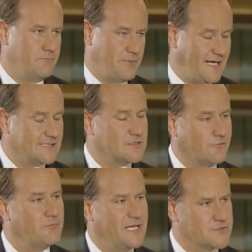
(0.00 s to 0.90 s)
packs
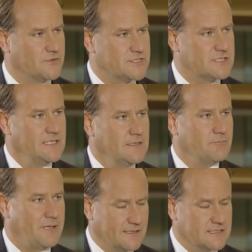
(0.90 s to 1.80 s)
of measures,
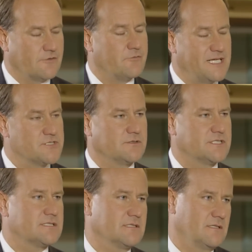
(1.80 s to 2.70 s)
bundles of
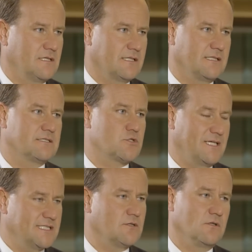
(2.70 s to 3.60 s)
measures, I think
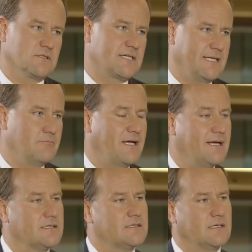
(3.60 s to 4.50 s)
trust also came
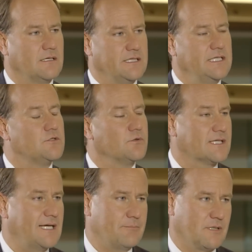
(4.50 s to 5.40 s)
back into the
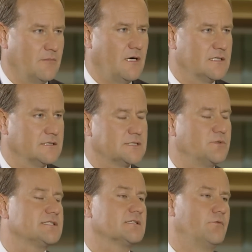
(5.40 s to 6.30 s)
capital markets,
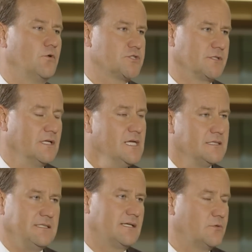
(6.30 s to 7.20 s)
risk aversion
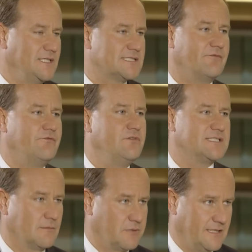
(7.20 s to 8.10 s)
decreased
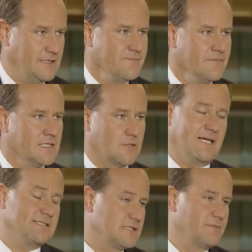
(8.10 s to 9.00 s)
visibly.
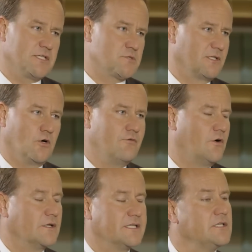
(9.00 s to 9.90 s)
Crisis management
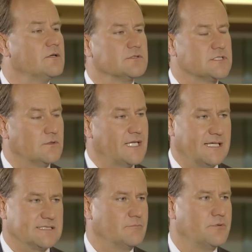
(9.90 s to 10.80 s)
overall in the Eurozone
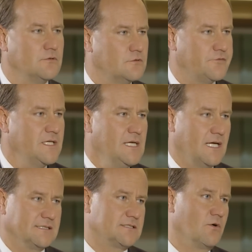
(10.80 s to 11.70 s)
has improved,
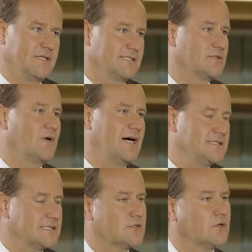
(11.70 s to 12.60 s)
and so there's a
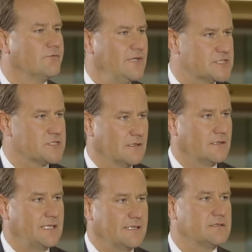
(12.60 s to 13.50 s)
rising
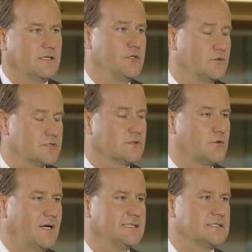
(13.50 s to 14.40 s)
conviction that the Eurozone
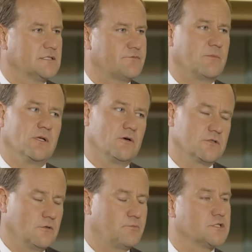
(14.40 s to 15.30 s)
crisis from a
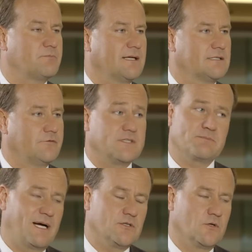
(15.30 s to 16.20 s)
long-term perspective,
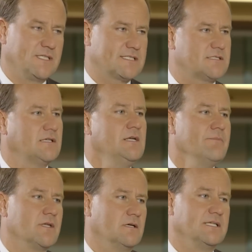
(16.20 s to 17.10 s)
despite all risks,
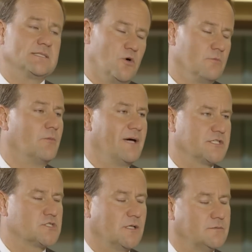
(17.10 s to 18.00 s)
is more and more
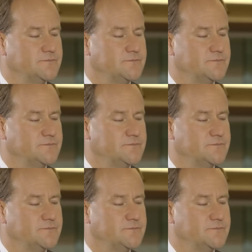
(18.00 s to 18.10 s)
manageable.